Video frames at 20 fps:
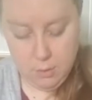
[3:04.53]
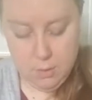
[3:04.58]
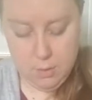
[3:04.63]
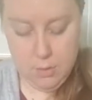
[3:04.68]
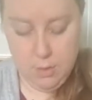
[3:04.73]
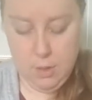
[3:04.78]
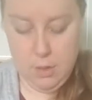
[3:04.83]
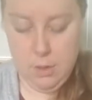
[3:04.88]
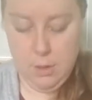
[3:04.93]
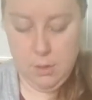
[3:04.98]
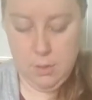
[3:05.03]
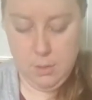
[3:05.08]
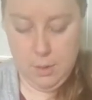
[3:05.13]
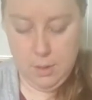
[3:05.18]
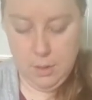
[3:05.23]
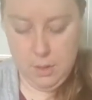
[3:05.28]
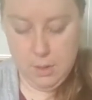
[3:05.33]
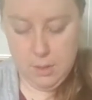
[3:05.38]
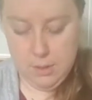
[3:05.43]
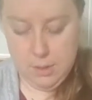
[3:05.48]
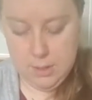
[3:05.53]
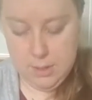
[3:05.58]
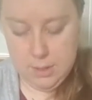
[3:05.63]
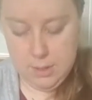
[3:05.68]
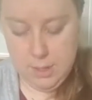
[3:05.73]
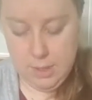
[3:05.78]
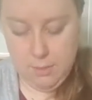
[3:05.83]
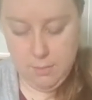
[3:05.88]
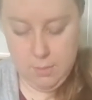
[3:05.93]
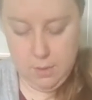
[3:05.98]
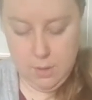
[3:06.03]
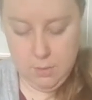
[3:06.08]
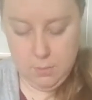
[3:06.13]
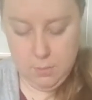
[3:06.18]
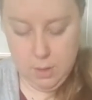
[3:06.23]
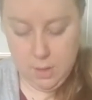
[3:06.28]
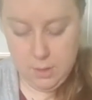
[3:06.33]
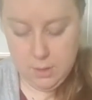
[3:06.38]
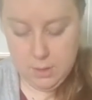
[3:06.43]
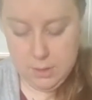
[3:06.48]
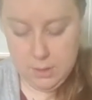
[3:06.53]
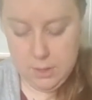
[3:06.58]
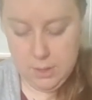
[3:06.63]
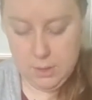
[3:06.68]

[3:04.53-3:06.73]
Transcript: There, we got seven rocks